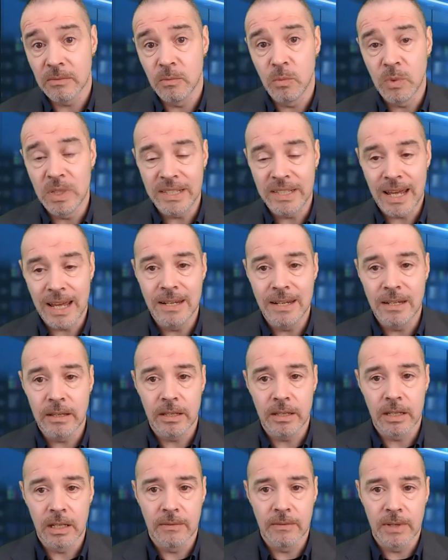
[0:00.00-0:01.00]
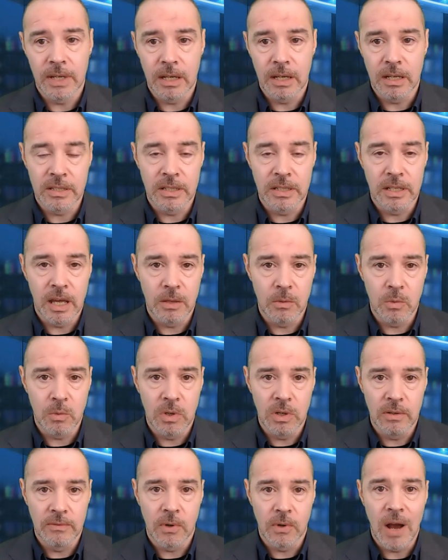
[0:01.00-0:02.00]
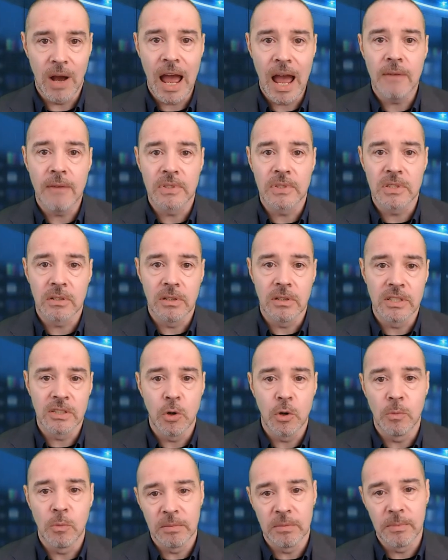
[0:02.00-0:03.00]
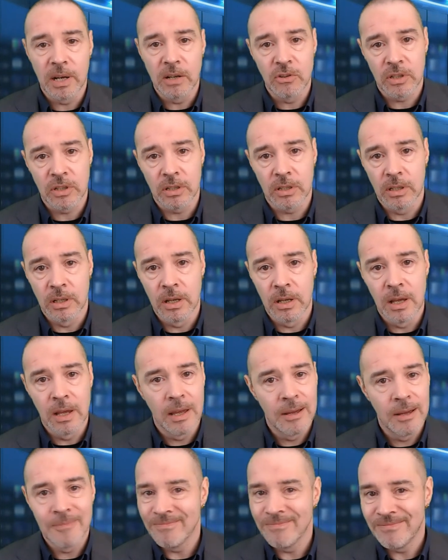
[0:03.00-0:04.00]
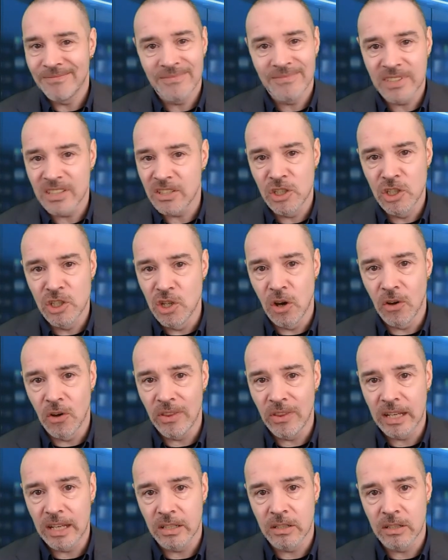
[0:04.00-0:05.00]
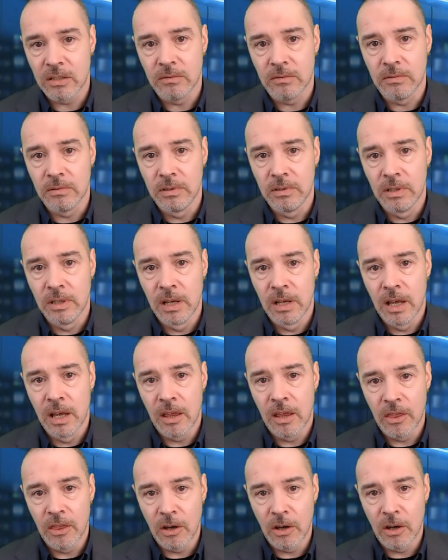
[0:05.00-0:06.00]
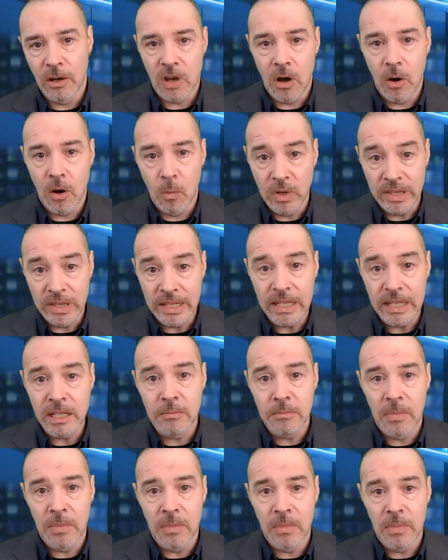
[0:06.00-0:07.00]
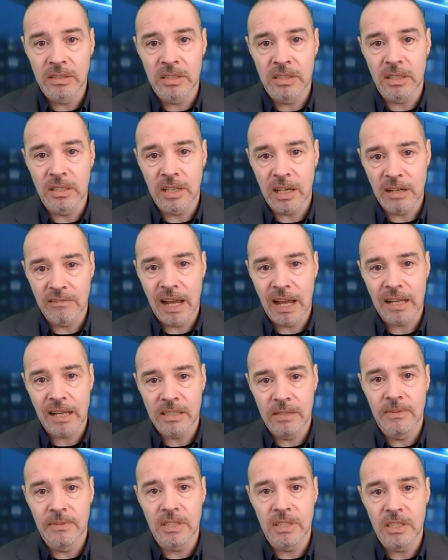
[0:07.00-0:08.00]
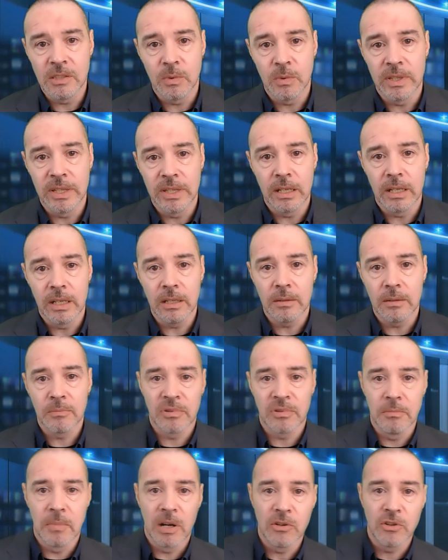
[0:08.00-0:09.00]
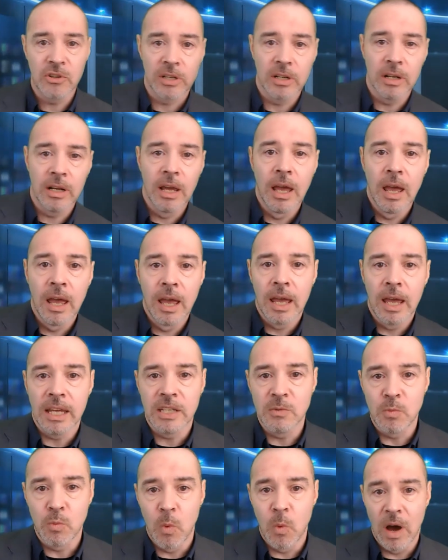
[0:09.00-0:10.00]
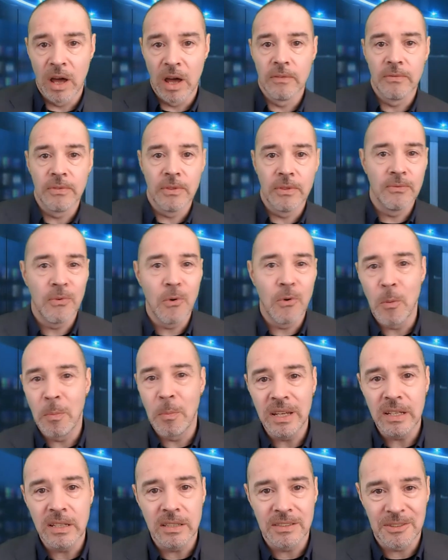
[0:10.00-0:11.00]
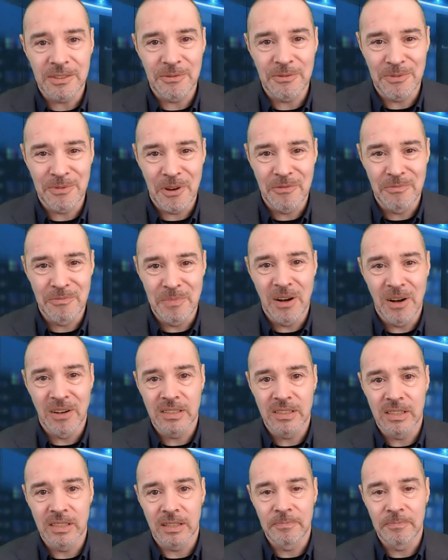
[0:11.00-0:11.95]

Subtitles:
We tend to think of it as another word for advertising or promotion. It's not that at all. Those are within marketing. They are activities within it. Promotion is one of the 4 Ps of marketing.